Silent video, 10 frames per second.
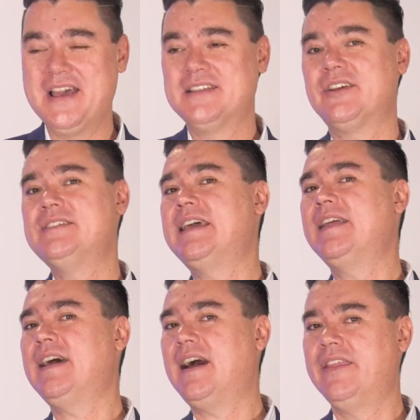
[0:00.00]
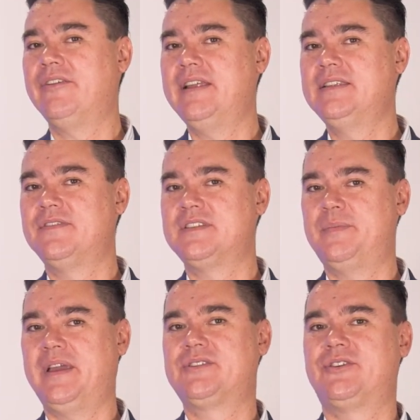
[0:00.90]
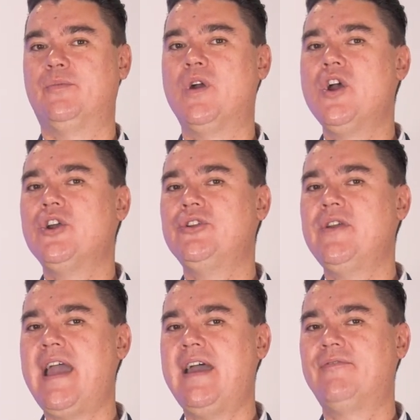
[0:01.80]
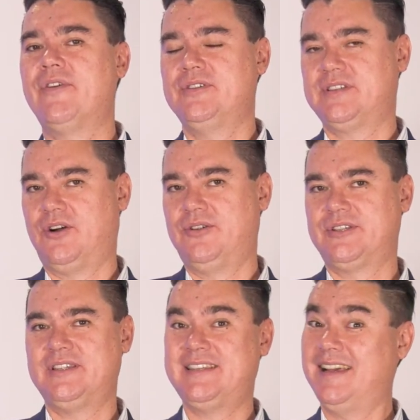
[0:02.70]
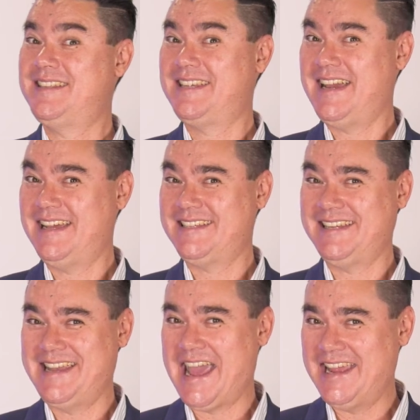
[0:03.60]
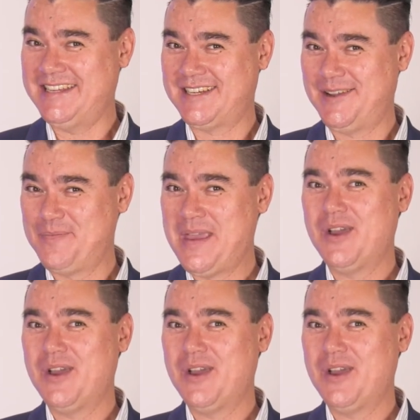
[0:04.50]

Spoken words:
So down the other end of the spectrum, you have those cultures, such as in Asia,